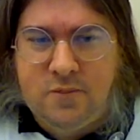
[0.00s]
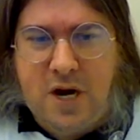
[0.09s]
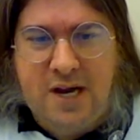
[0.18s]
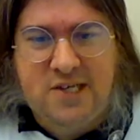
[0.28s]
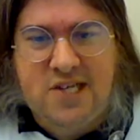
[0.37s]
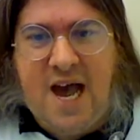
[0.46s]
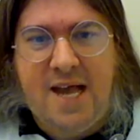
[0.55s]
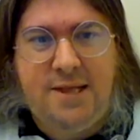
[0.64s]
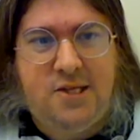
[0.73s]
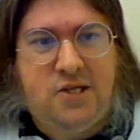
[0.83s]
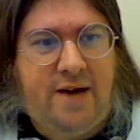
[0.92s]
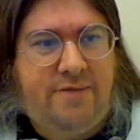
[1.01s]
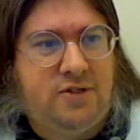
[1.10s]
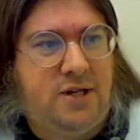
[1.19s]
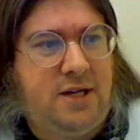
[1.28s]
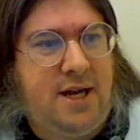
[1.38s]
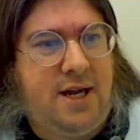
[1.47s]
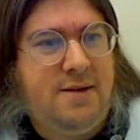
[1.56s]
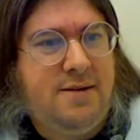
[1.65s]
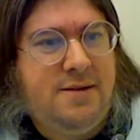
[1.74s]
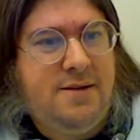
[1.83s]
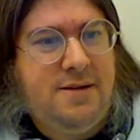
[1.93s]
Probably because I hide in this office all day.
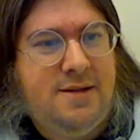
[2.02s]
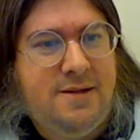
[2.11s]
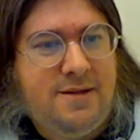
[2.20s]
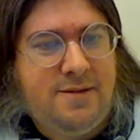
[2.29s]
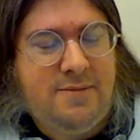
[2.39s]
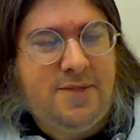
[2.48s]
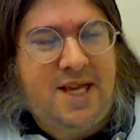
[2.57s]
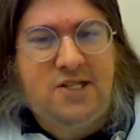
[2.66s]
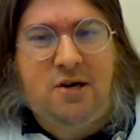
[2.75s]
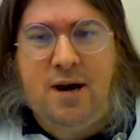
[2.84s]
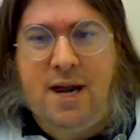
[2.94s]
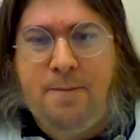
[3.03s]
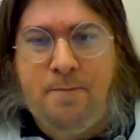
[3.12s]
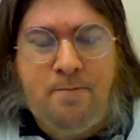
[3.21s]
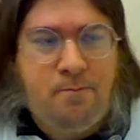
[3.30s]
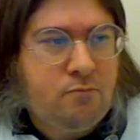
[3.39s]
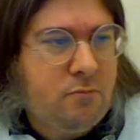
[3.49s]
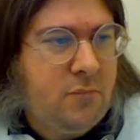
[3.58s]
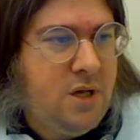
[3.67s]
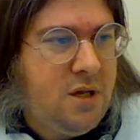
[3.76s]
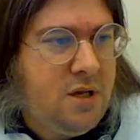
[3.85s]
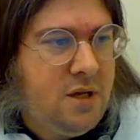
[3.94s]
But that's all right.
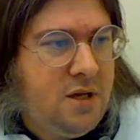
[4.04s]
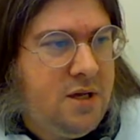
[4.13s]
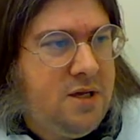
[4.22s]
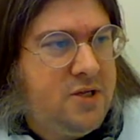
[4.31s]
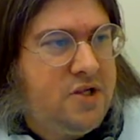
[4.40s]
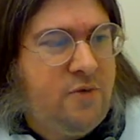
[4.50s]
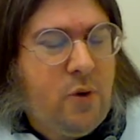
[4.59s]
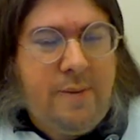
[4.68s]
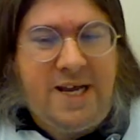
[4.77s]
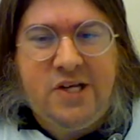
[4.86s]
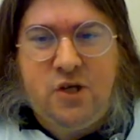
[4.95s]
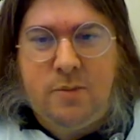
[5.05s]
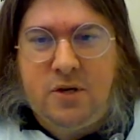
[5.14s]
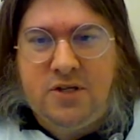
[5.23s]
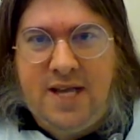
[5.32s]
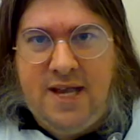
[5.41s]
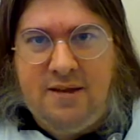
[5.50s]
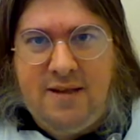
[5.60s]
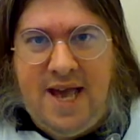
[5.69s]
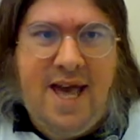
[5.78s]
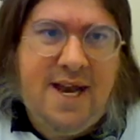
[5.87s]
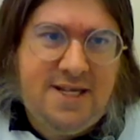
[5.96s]
So if you want me to get your birthday
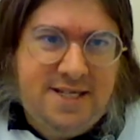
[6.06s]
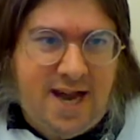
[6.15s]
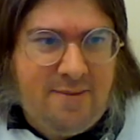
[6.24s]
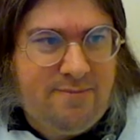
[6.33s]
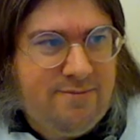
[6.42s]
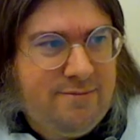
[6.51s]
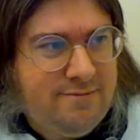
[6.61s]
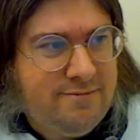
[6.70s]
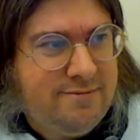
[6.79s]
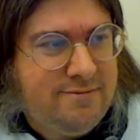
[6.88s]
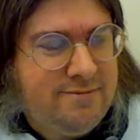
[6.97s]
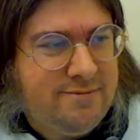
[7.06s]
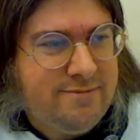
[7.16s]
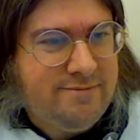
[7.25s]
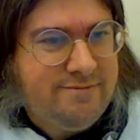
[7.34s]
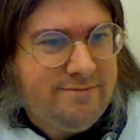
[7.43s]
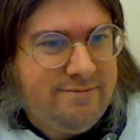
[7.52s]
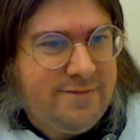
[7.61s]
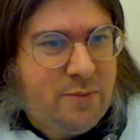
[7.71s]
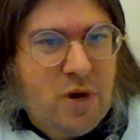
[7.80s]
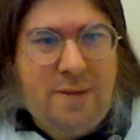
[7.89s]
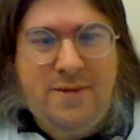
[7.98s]
ahead of time,
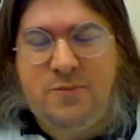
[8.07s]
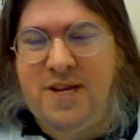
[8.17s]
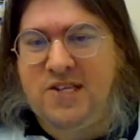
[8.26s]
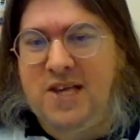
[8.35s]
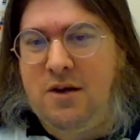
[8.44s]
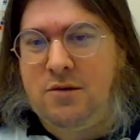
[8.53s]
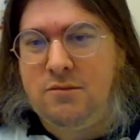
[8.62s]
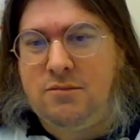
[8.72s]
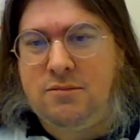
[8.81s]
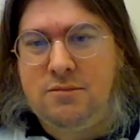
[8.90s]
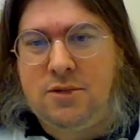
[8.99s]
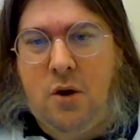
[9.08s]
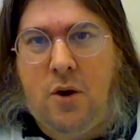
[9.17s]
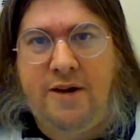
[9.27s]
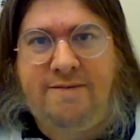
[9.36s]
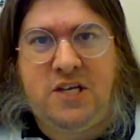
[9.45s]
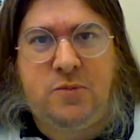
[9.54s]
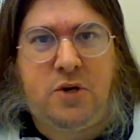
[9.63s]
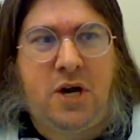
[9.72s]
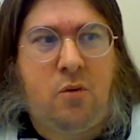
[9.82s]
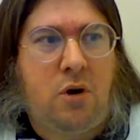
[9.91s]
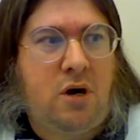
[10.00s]
the problem is because I don't go onto
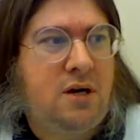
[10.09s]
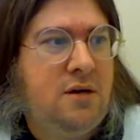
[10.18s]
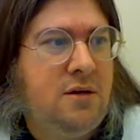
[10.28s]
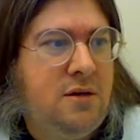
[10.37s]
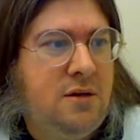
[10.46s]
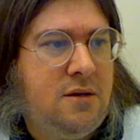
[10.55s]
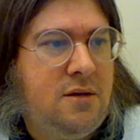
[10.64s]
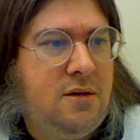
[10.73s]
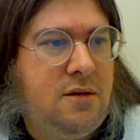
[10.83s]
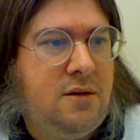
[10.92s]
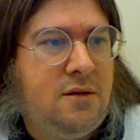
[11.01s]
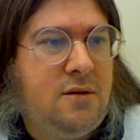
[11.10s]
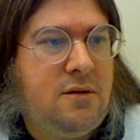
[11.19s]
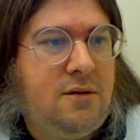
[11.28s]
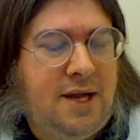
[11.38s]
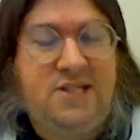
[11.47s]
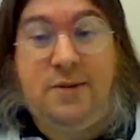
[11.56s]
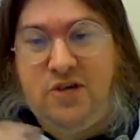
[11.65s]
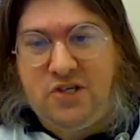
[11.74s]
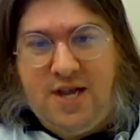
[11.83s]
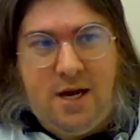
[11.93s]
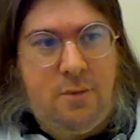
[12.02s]
Facebook at work, except
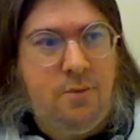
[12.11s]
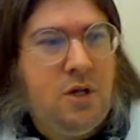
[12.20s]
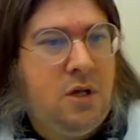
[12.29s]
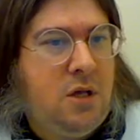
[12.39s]
just now.